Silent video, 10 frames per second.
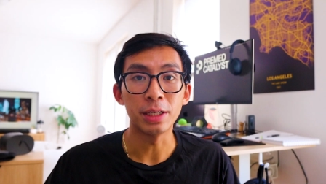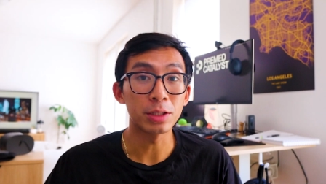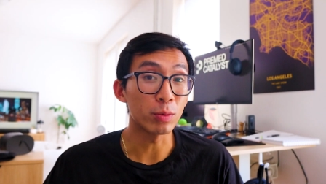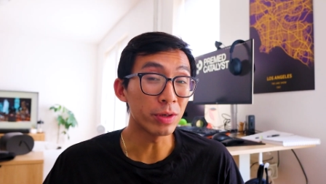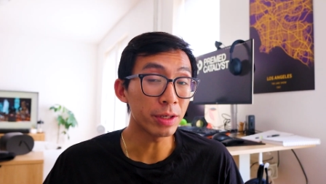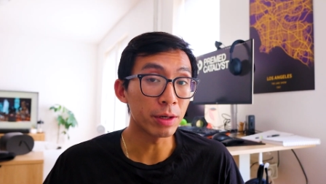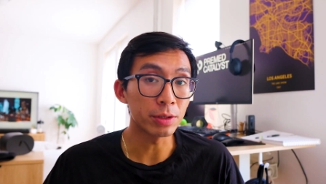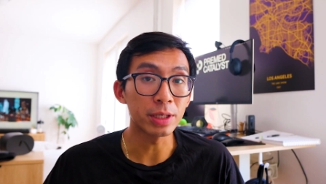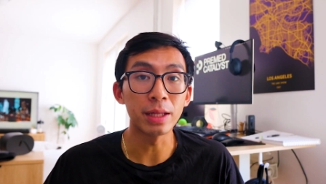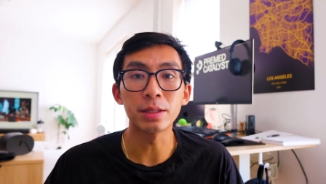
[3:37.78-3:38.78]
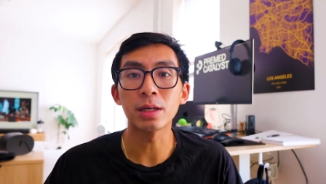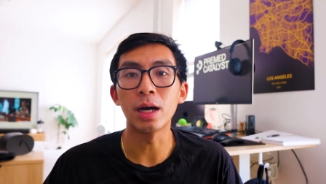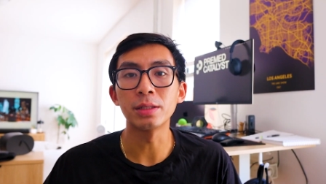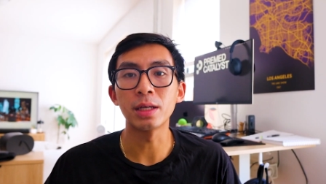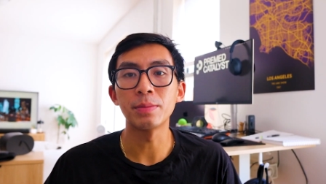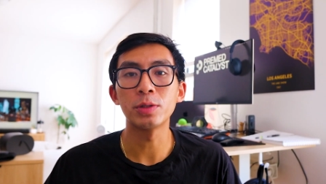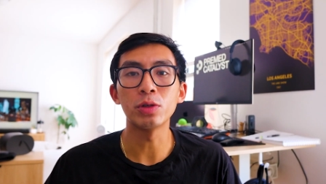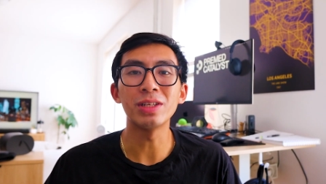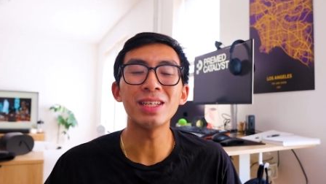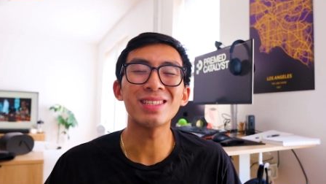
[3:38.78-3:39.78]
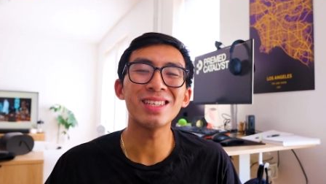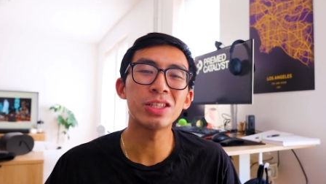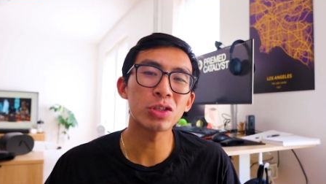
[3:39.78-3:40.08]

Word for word: And to really understand this concept, you'll need to see